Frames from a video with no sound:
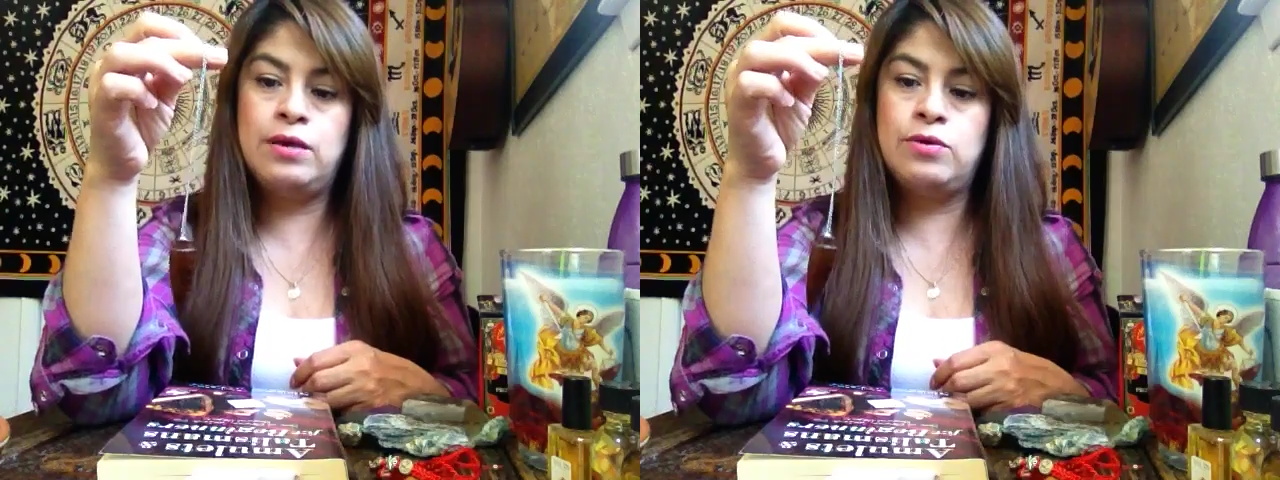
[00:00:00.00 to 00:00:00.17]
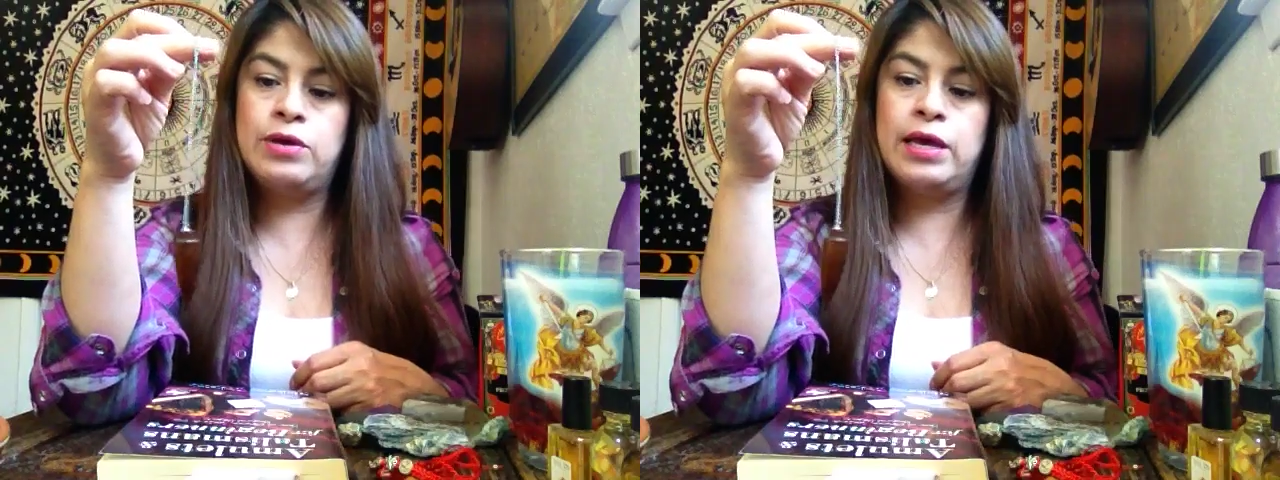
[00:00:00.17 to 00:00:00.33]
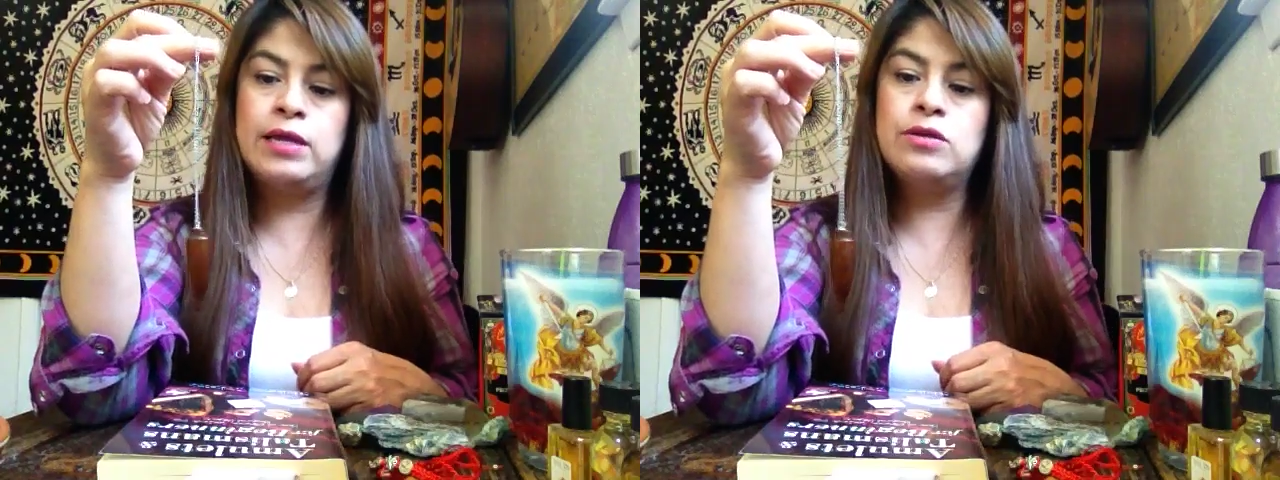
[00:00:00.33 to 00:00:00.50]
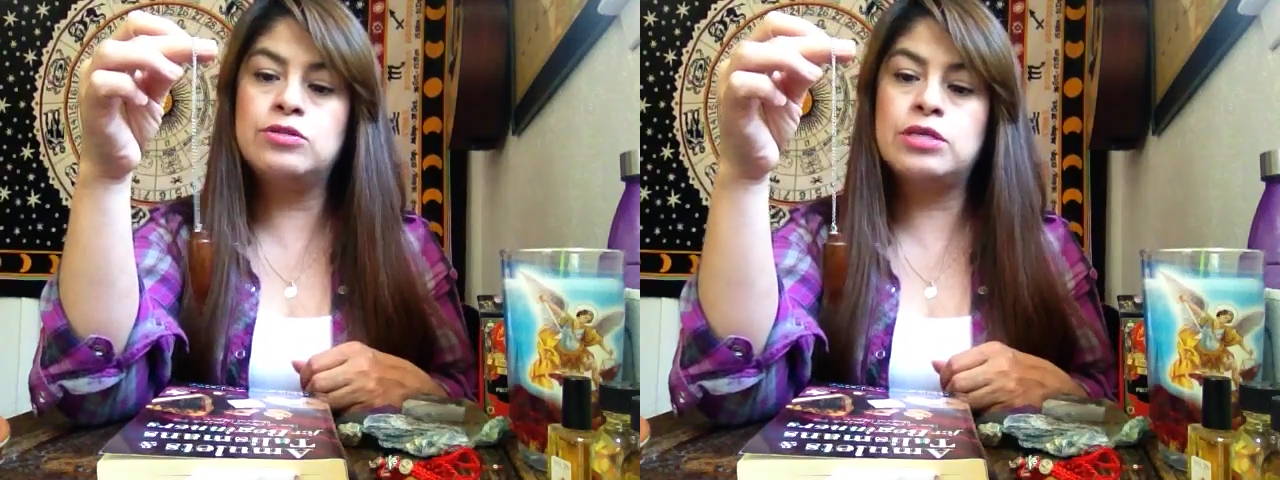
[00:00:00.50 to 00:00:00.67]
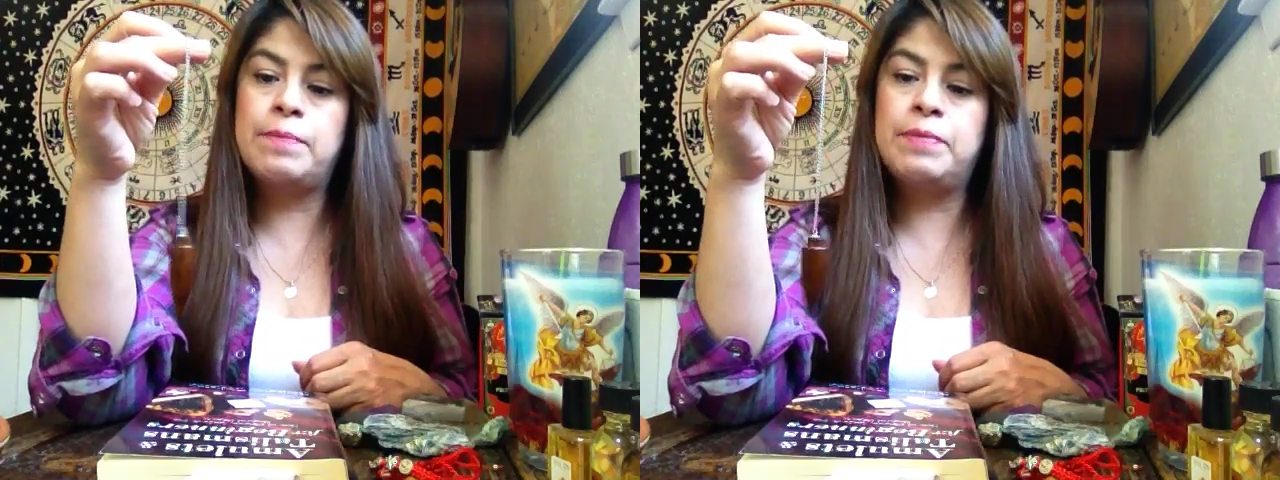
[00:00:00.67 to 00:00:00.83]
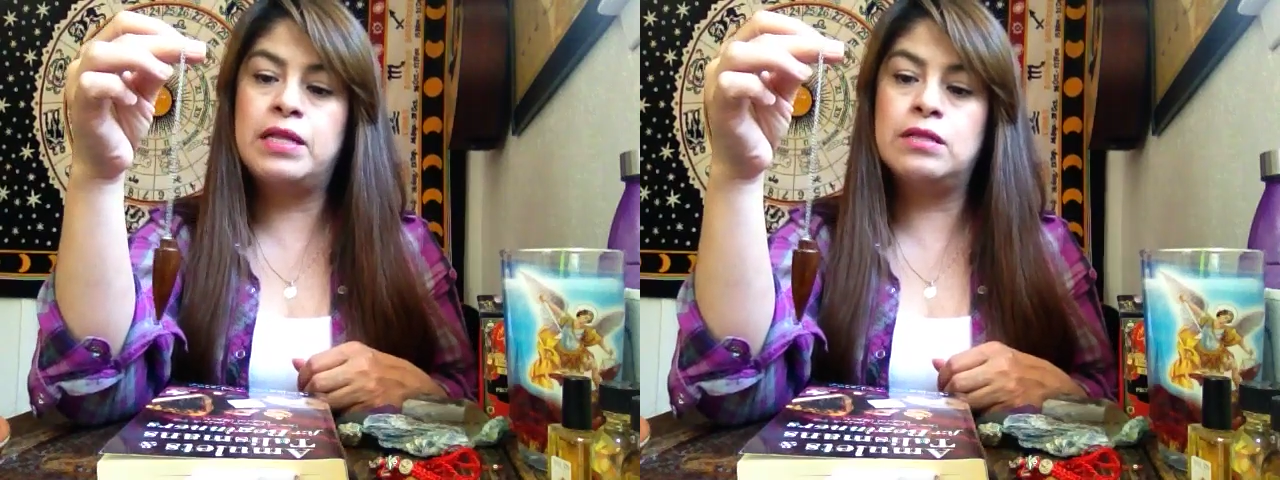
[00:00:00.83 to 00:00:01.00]
You can use
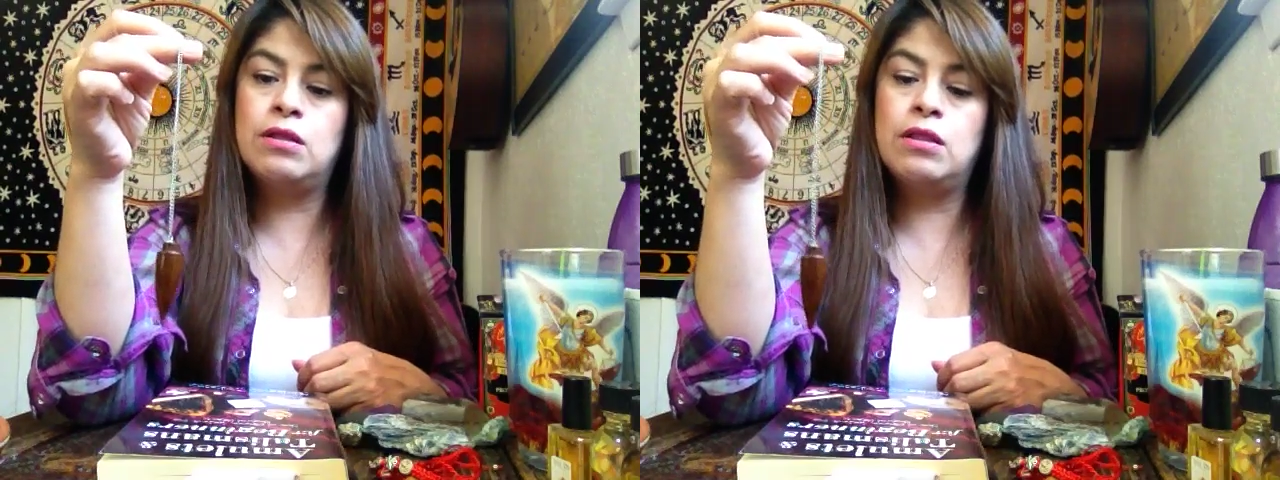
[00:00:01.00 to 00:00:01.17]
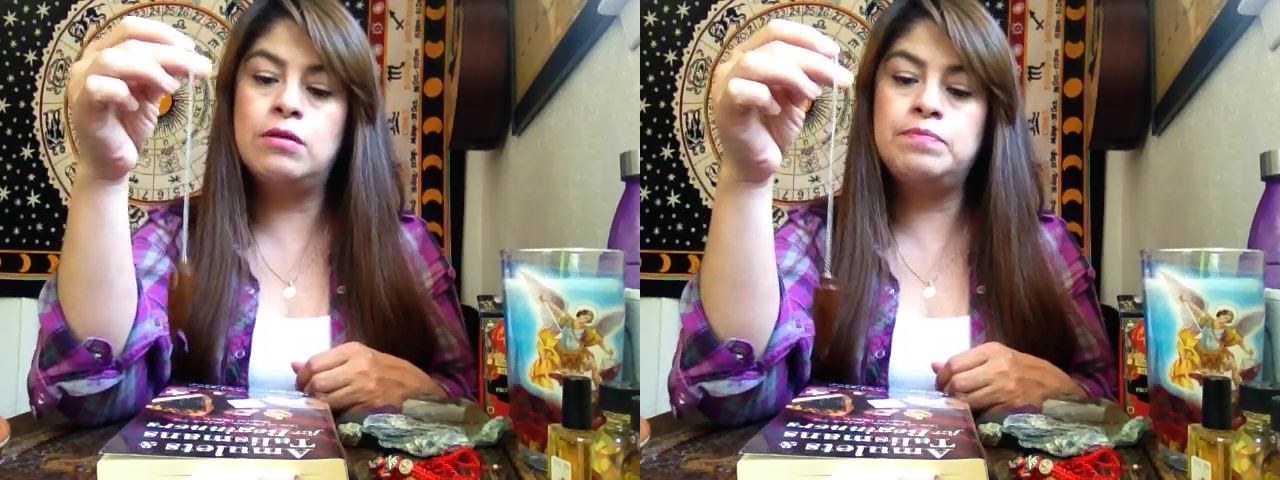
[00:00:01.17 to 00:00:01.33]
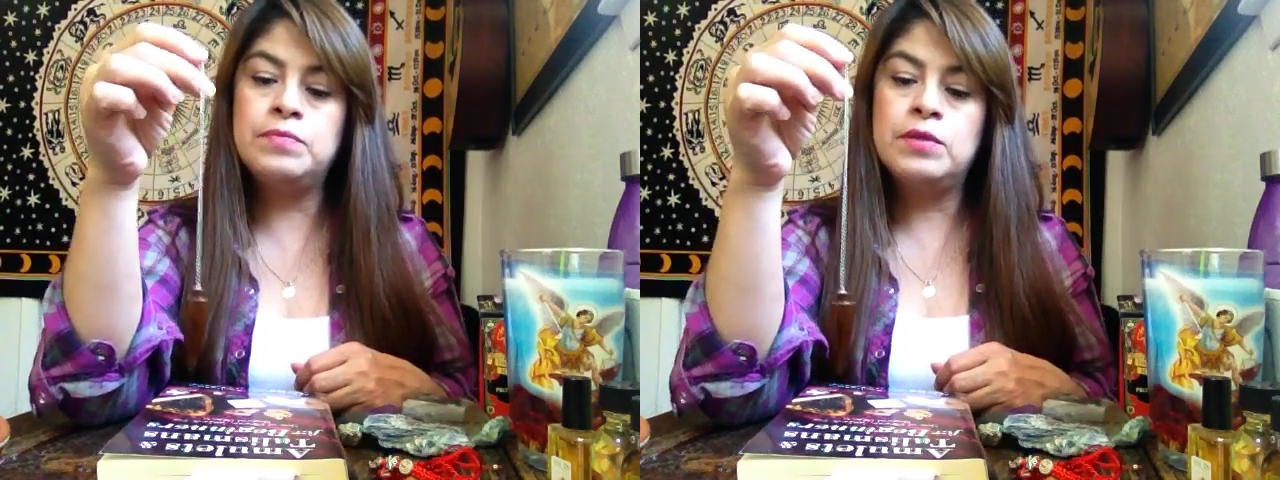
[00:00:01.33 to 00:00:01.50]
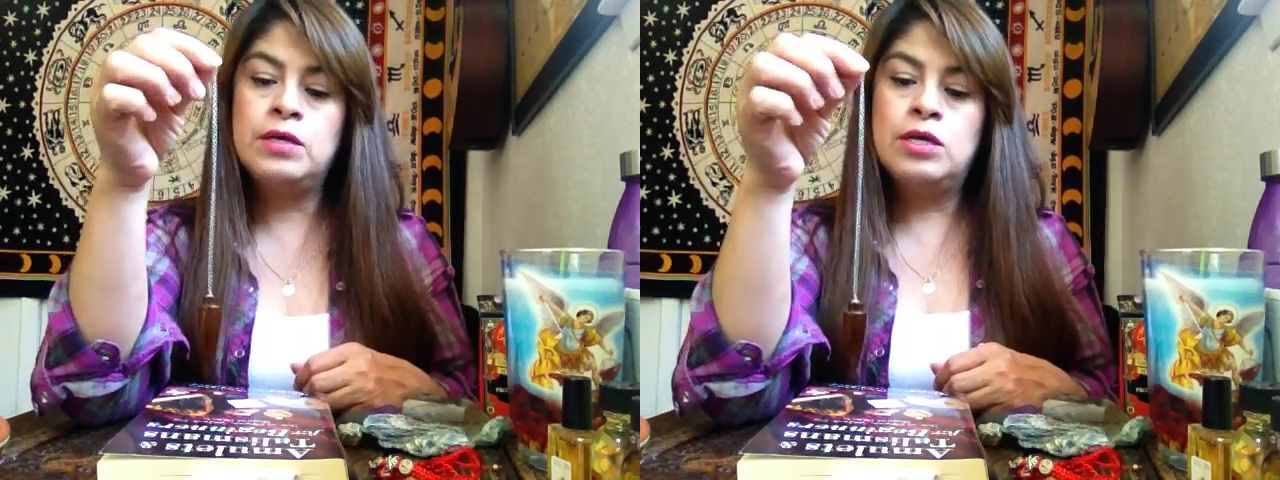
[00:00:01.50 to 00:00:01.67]
a pendulum